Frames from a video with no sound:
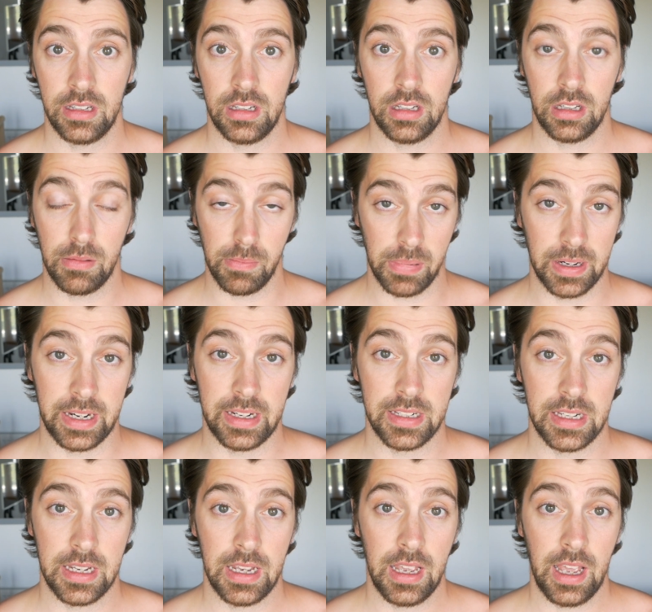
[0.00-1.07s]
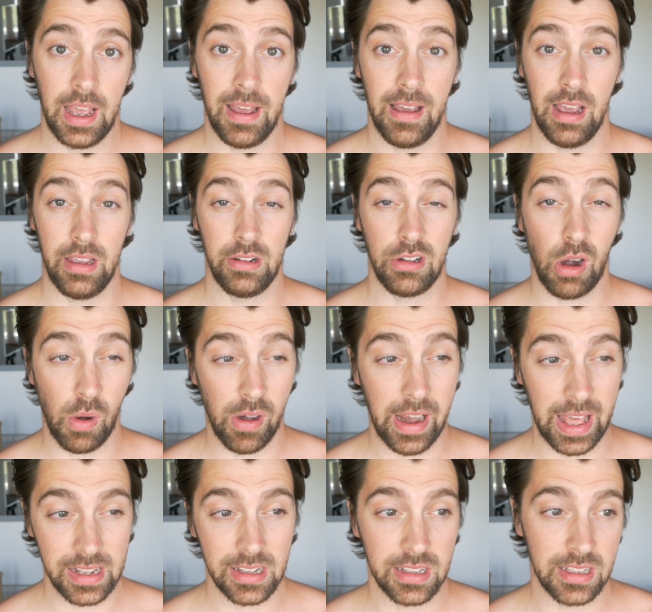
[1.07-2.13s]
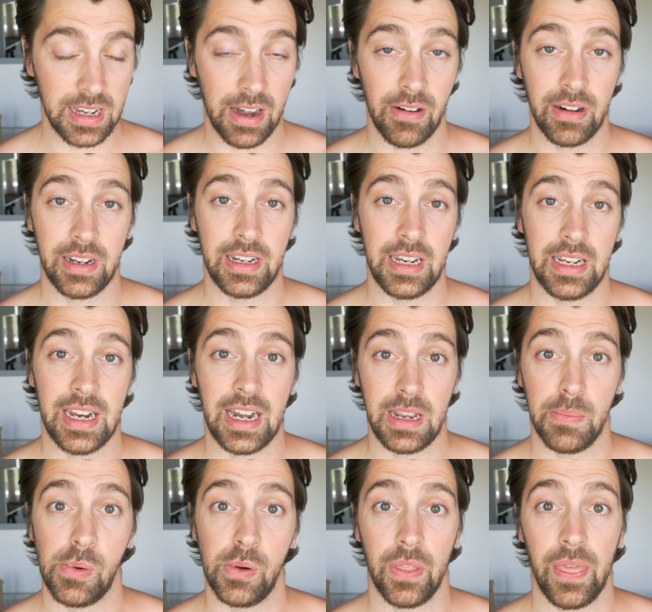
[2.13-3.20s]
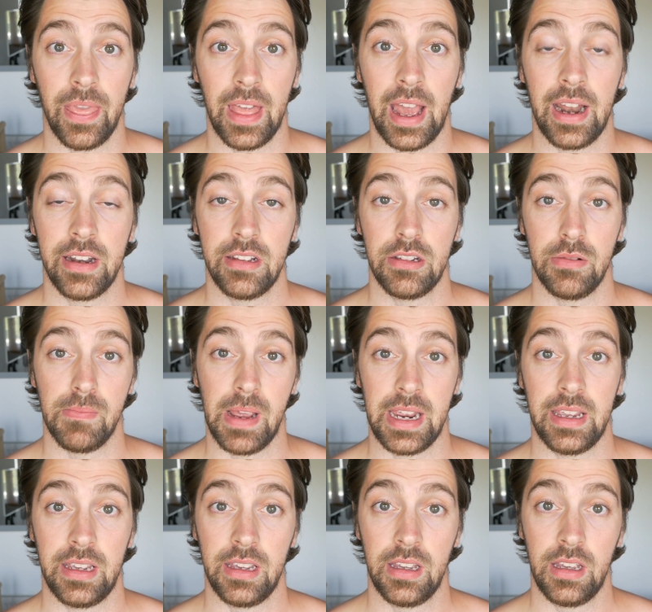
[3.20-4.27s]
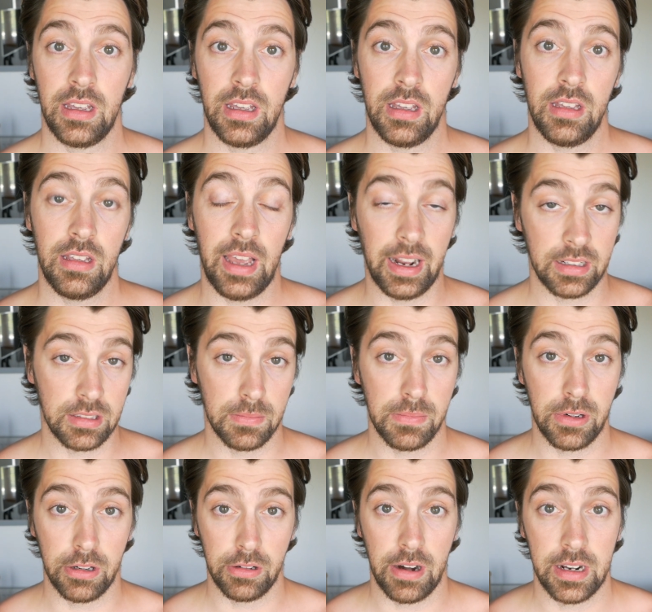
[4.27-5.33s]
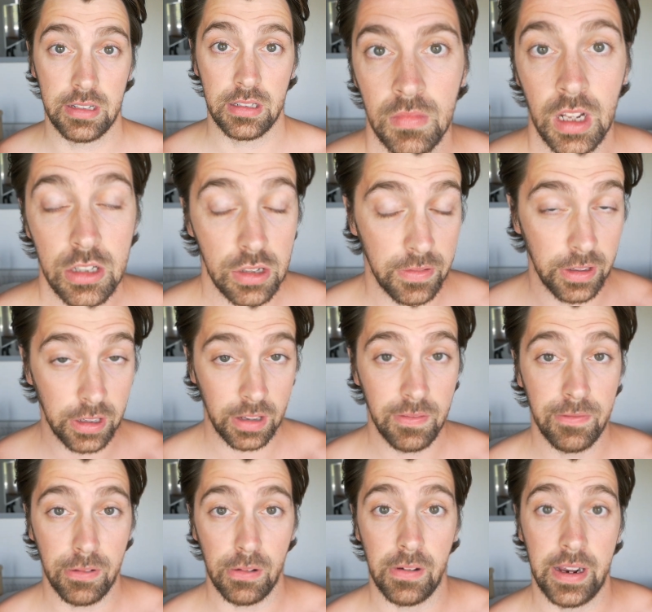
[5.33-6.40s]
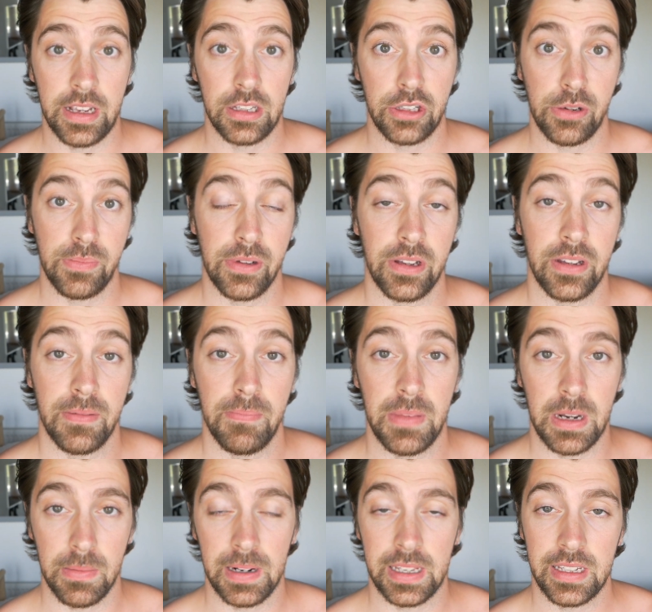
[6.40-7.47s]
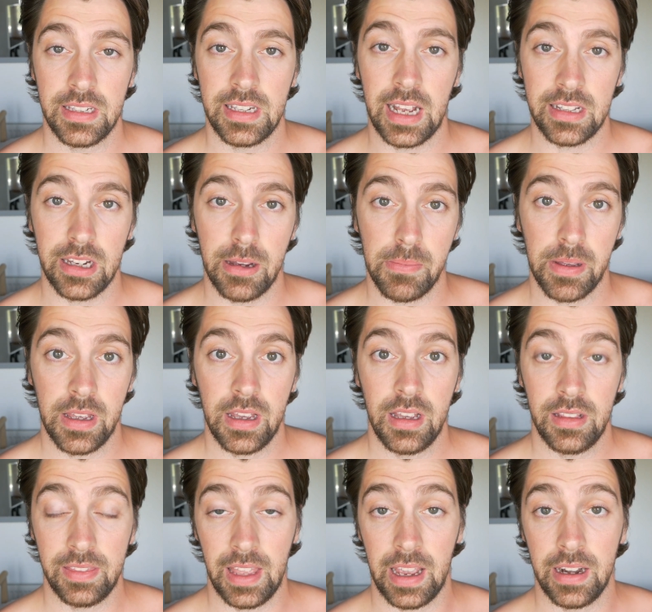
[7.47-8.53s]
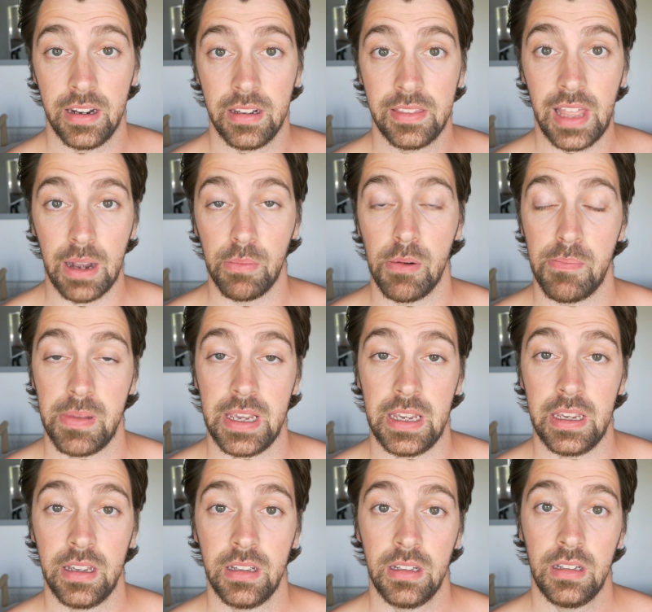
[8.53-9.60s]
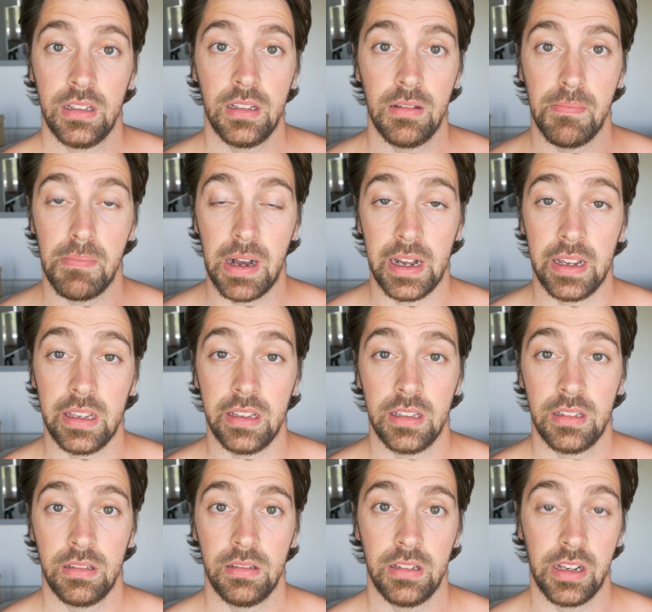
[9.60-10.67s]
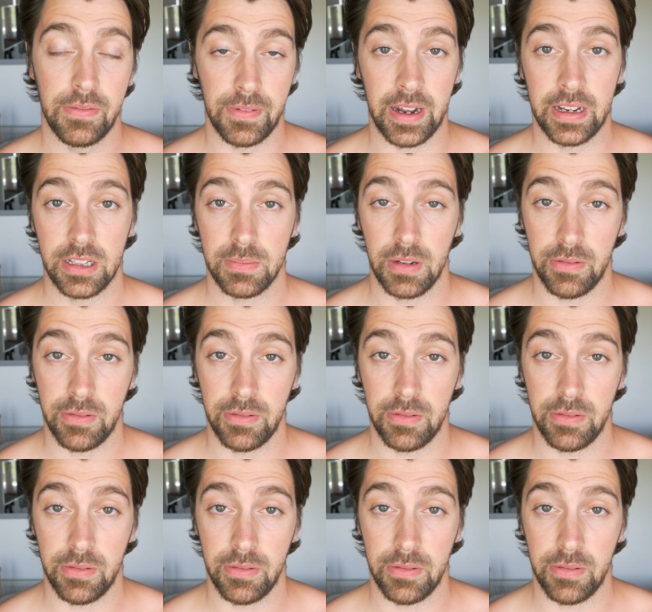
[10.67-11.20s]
complete. You don't necessarily need any more than that to make excellent progress. So if you're looking for a super minimalist setup, then that would be my advice, my